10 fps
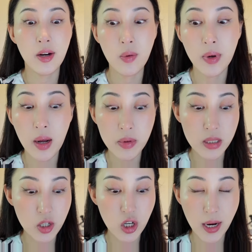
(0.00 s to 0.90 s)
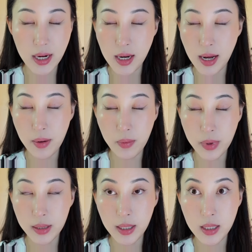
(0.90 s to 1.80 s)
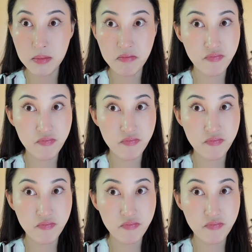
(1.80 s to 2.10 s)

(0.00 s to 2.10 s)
know, when I was in China, I really